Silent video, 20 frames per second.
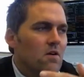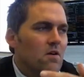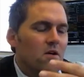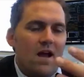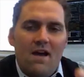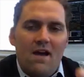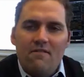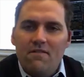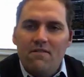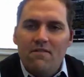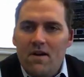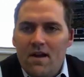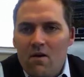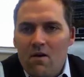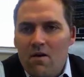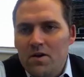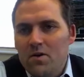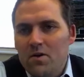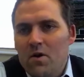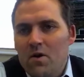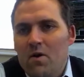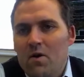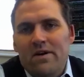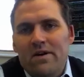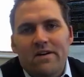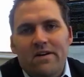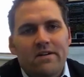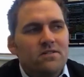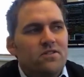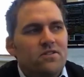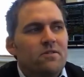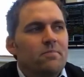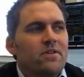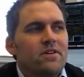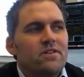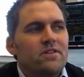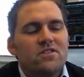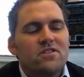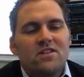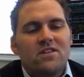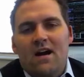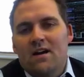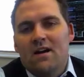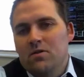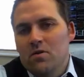Have an account on your own and simply assign